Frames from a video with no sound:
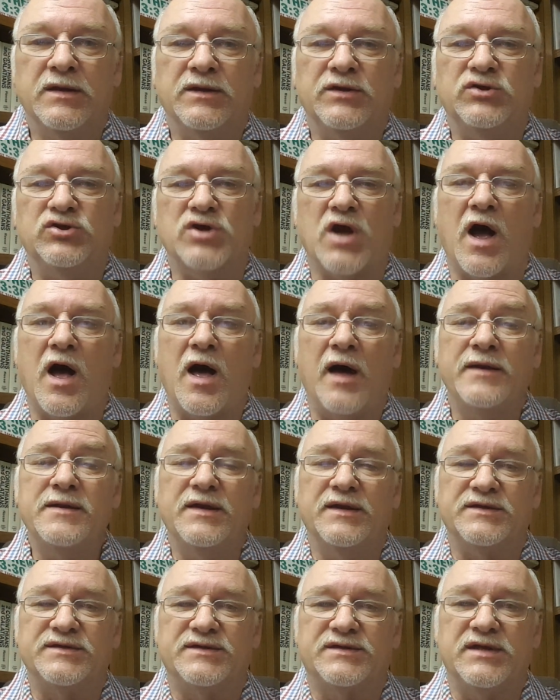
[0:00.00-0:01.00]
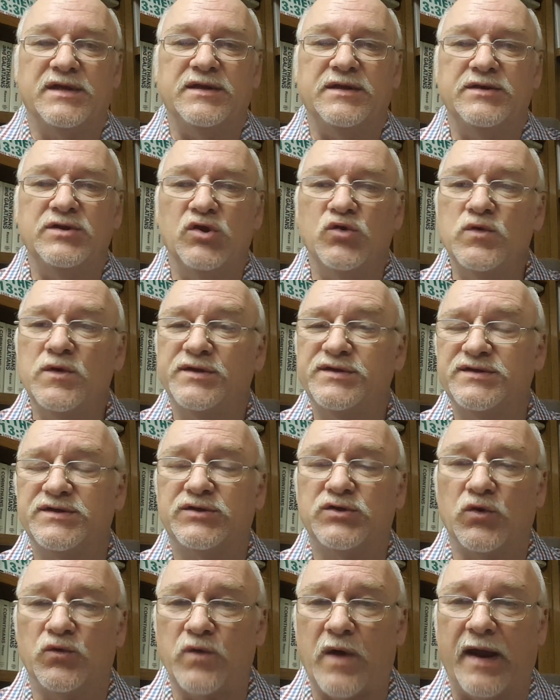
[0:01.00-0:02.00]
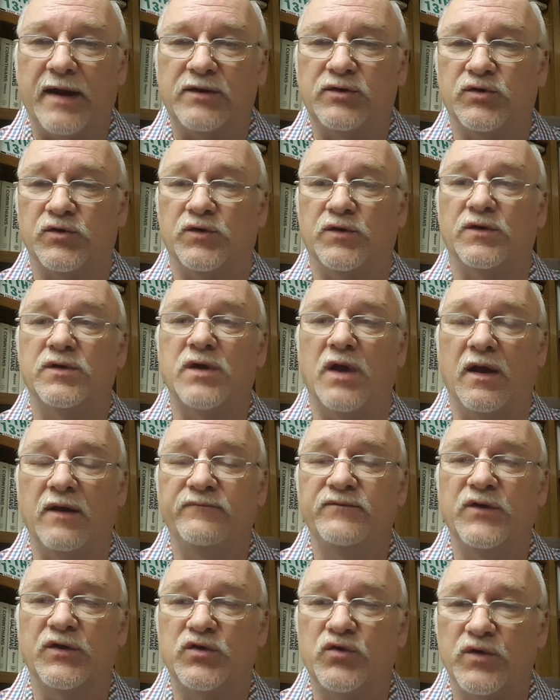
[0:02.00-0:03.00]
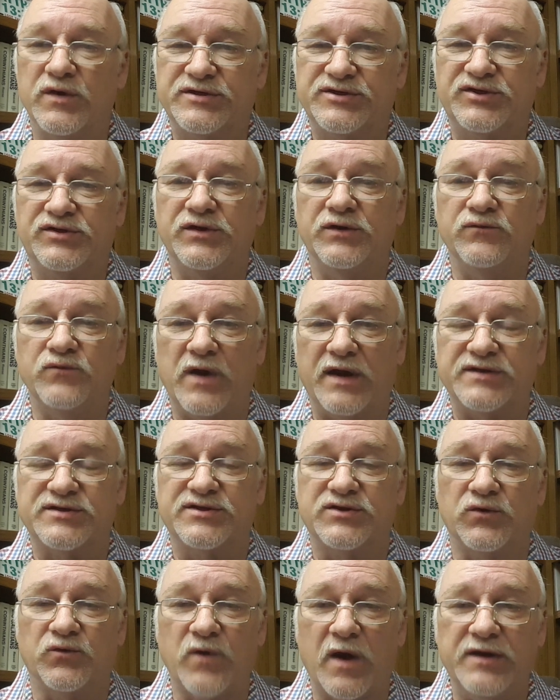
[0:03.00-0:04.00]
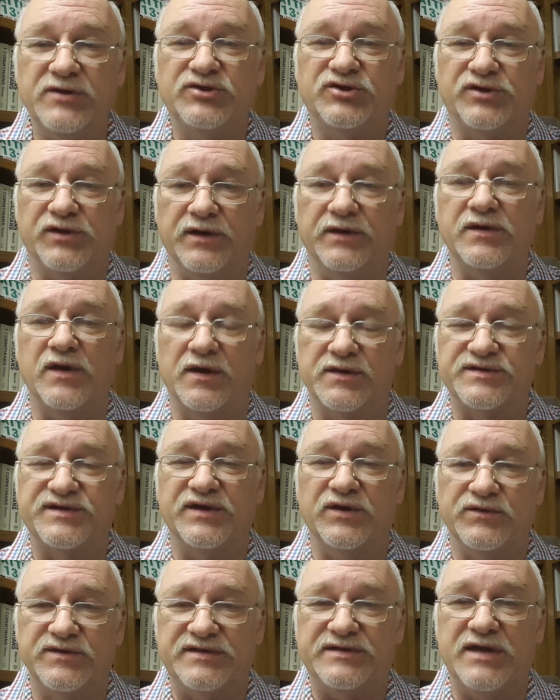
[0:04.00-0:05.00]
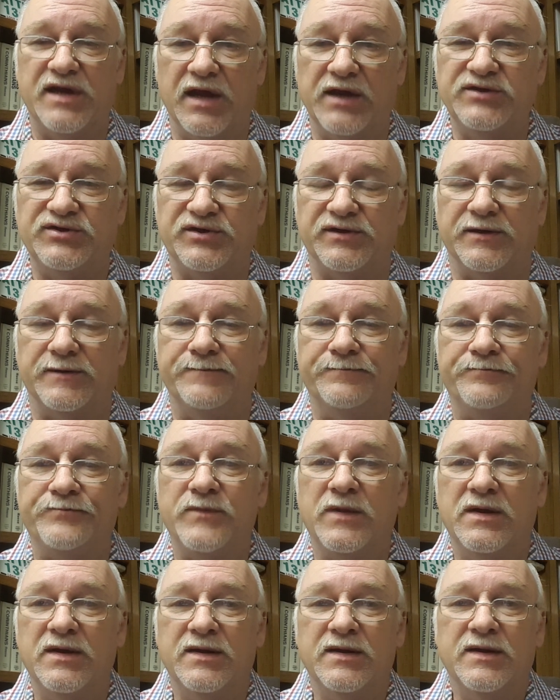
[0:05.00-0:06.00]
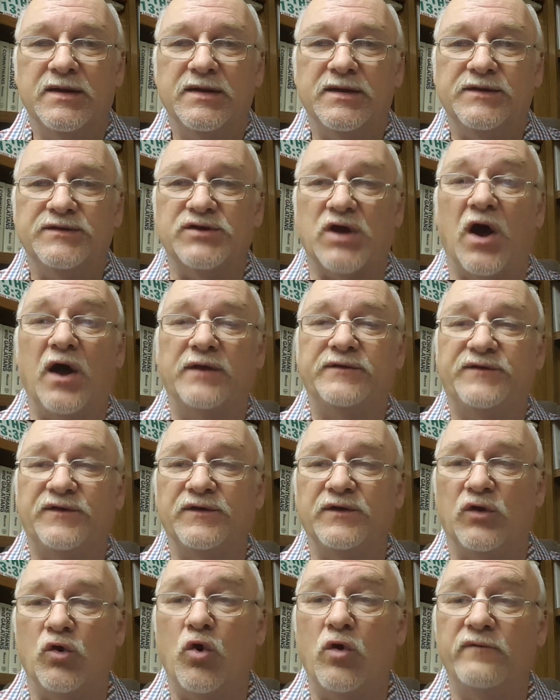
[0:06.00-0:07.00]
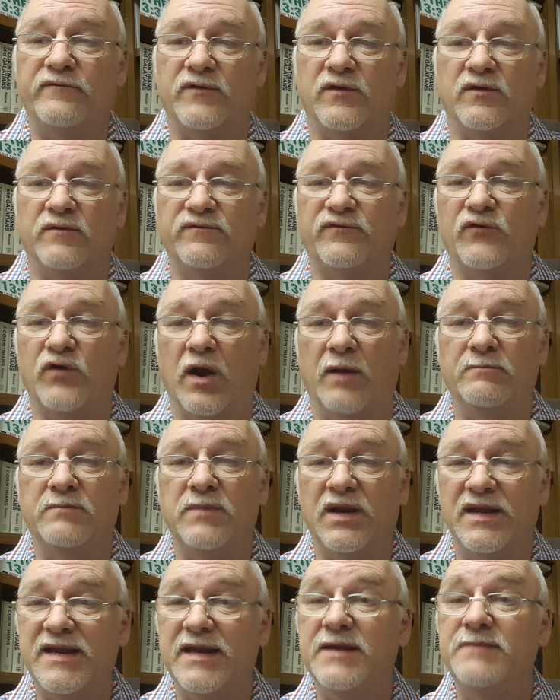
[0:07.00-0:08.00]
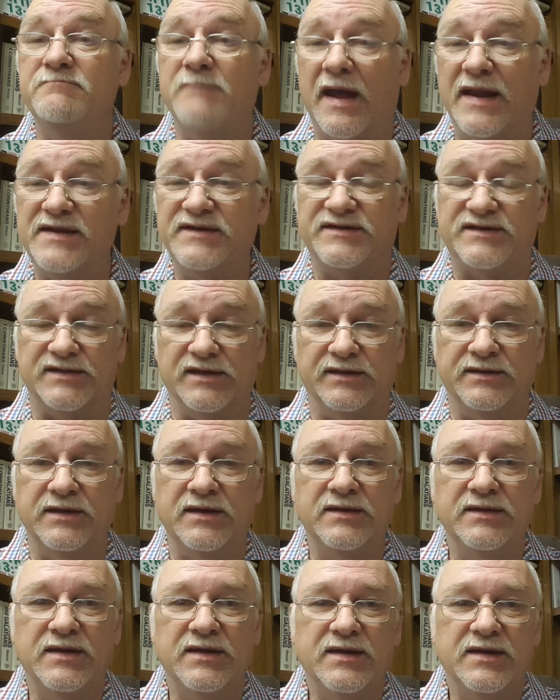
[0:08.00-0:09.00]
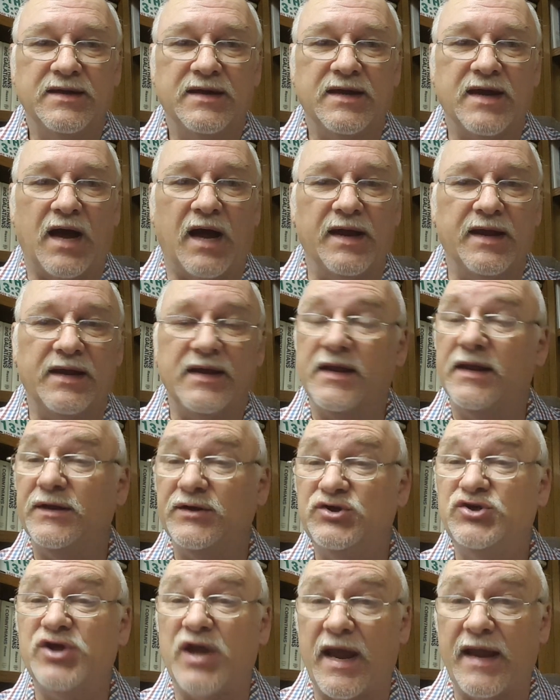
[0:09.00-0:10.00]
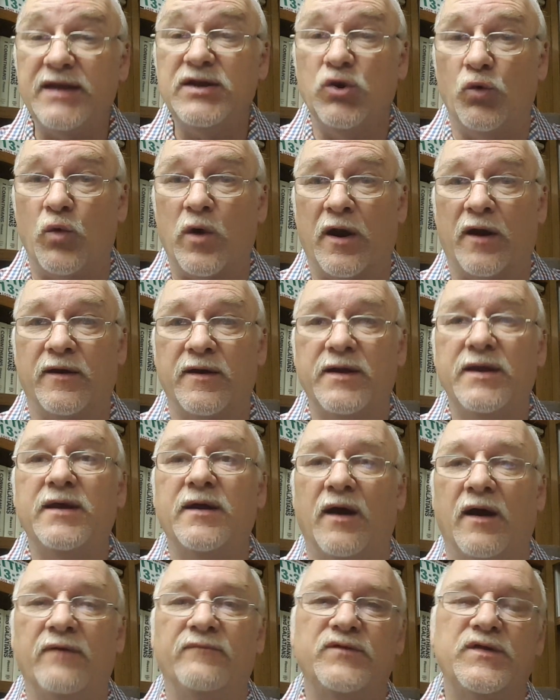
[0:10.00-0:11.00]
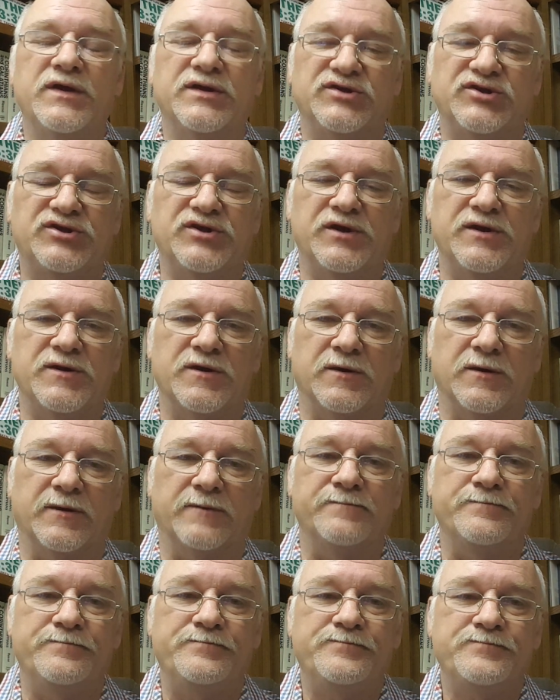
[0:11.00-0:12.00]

John is the newest director of the Christian Restoration Association. John took over from Lee Mason in January of this year.